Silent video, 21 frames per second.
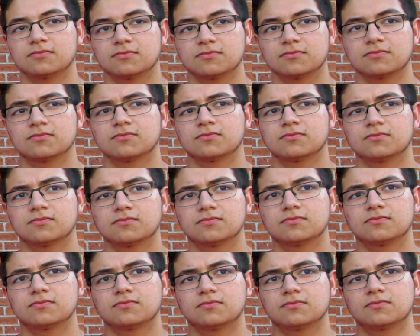
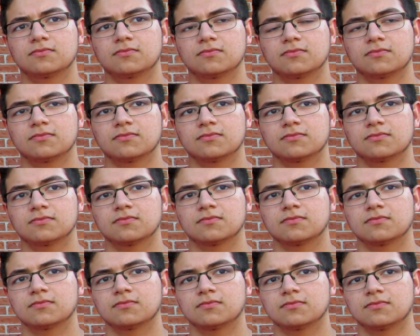
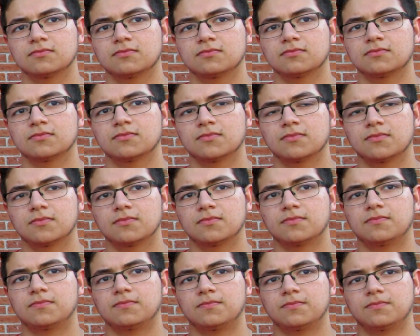
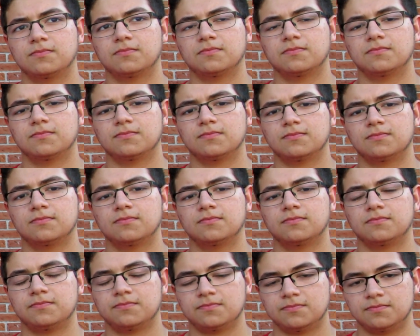
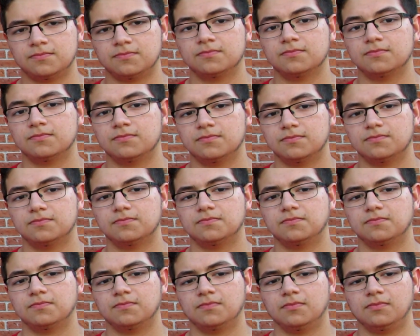
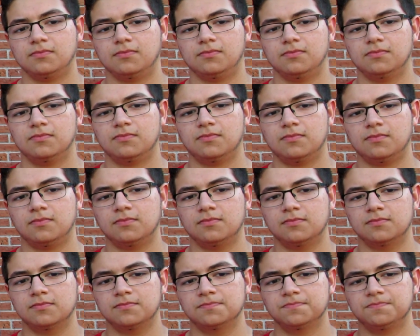
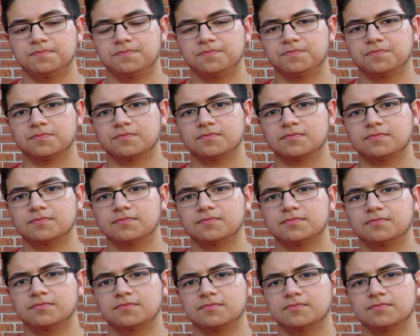(silent)